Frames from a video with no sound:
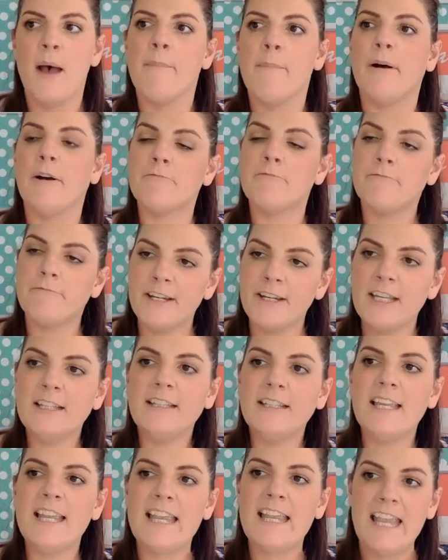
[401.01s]
but
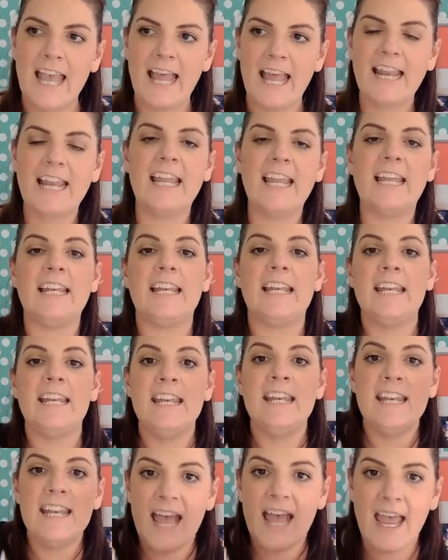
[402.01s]
really getting it
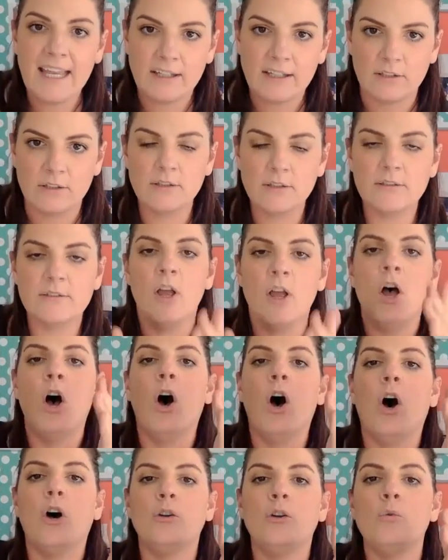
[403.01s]
nailed
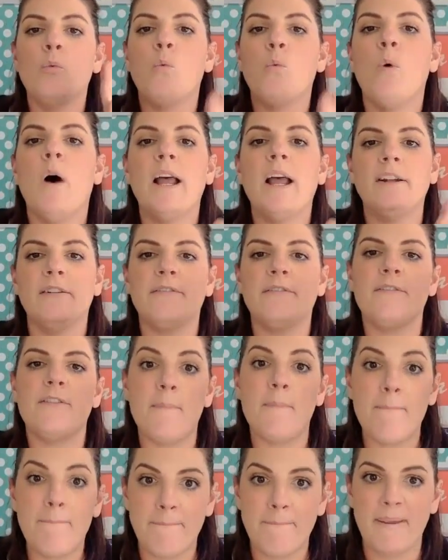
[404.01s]
on one of
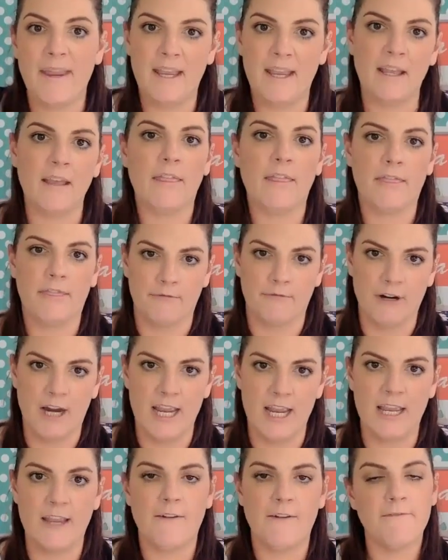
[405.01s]
the big
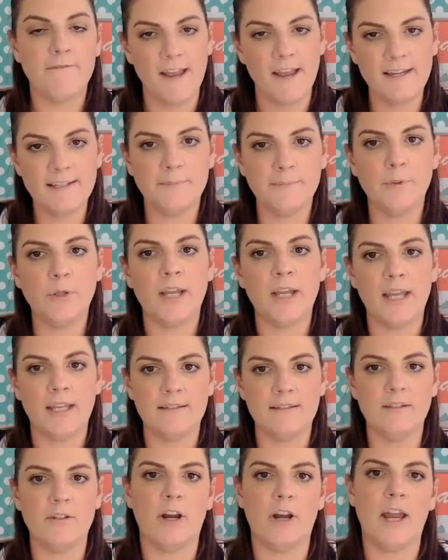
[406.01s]
three: Facebook,
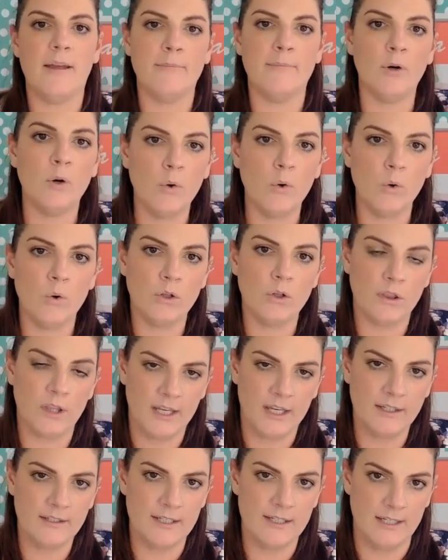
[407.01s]
Instagram, or
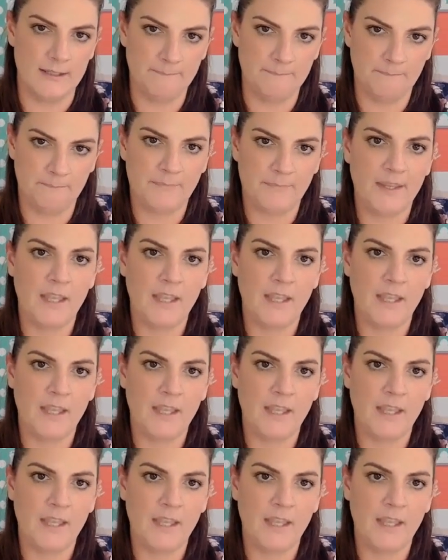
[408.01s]
LinkedIn.